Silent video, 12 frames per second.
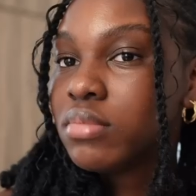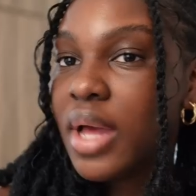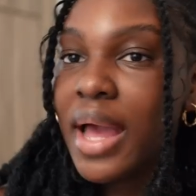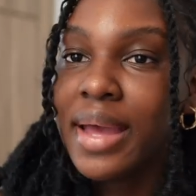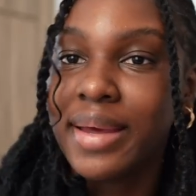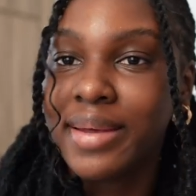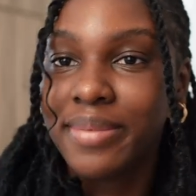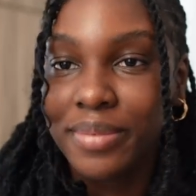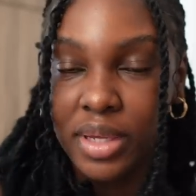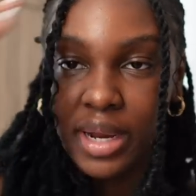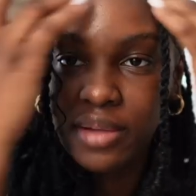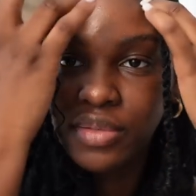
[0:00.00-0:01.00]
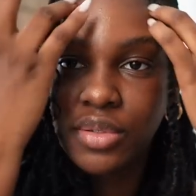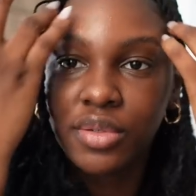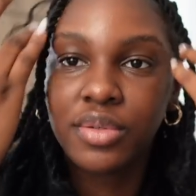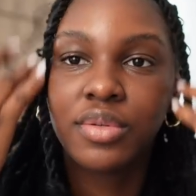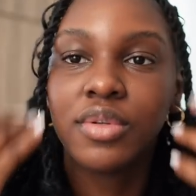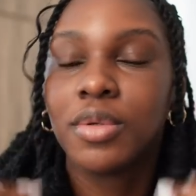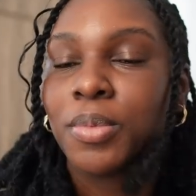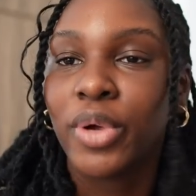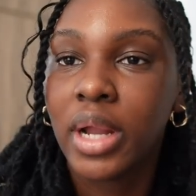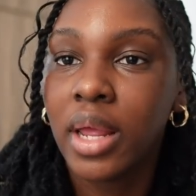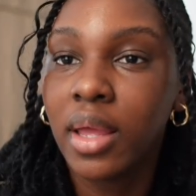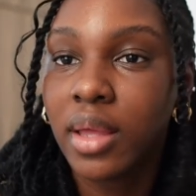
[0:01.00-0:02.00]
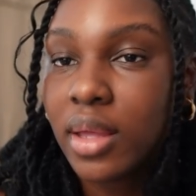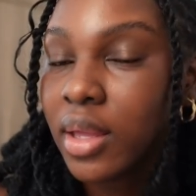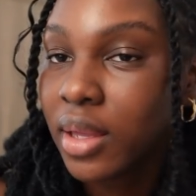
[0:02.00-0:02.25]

Hi, good afternoon, good morning